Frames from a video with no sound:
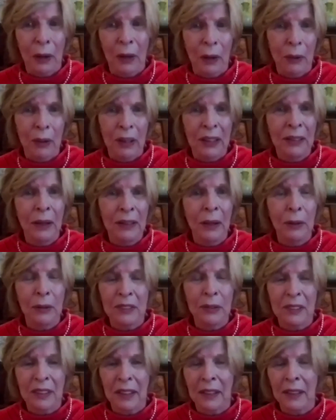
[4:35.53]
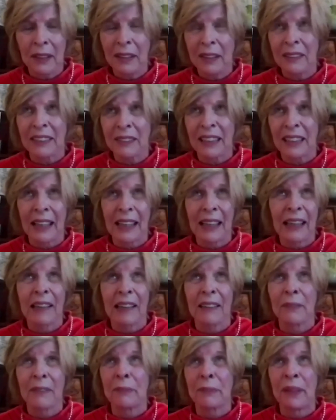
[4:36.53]
in those years, oh
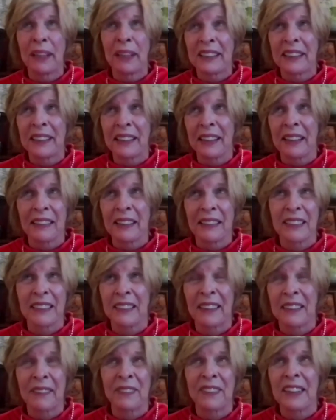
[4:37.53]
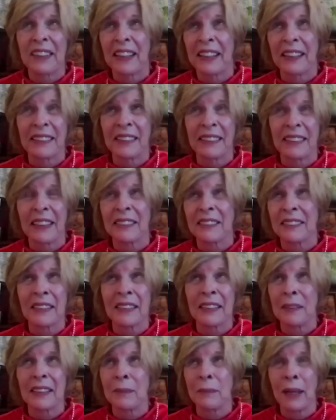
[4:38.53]
my gosh, I'd have to add, let's see, it
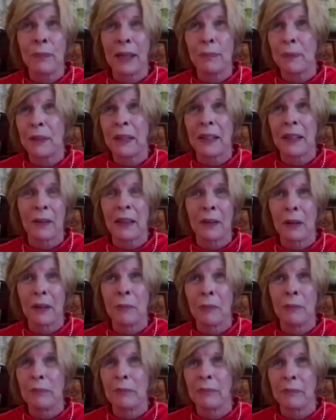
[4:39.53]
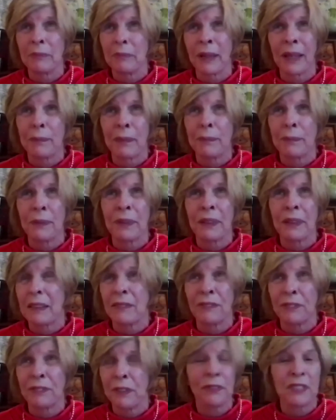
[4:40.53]
might be
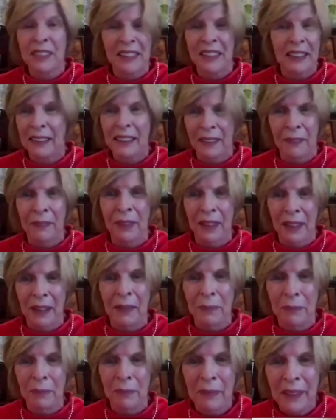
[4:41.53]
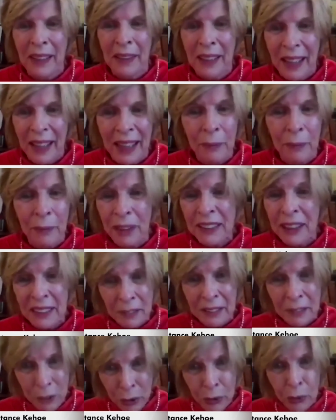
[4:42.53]
15 of them. And we did
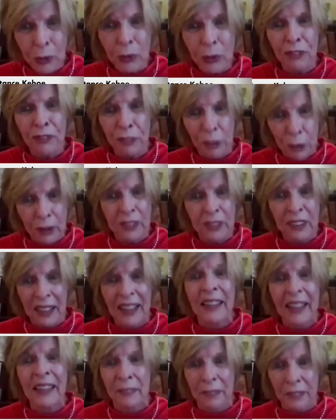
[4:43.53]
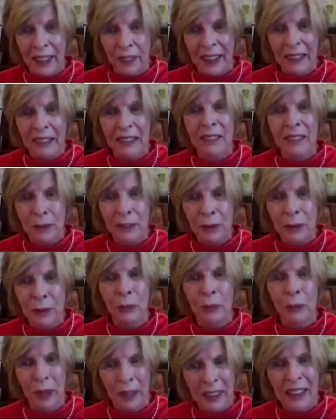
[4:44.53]
2 full-day events too,
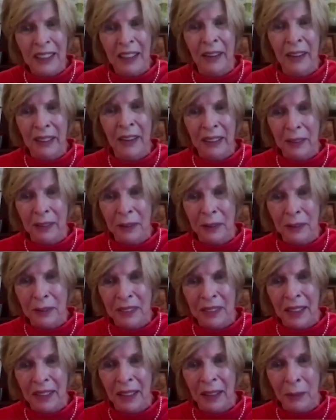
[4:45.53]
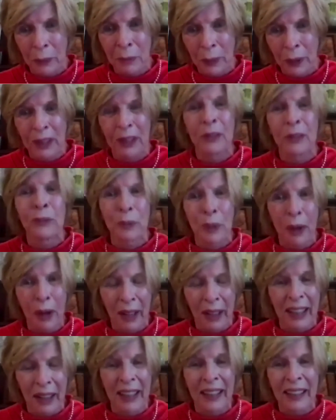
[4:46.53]
one in Yonkers and one in
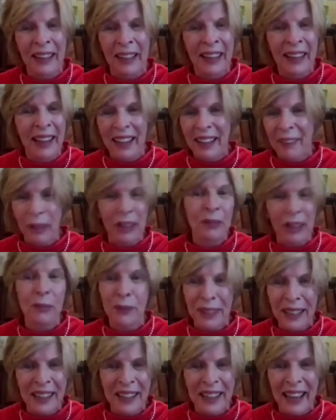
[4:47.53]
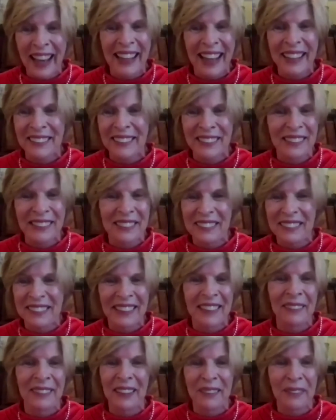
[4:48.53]
Rye with reenactors. And
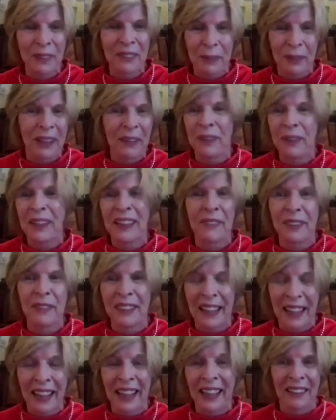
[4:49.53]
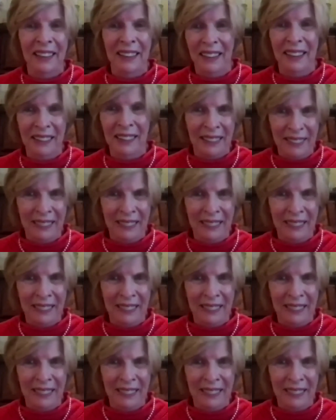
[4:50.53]
we even had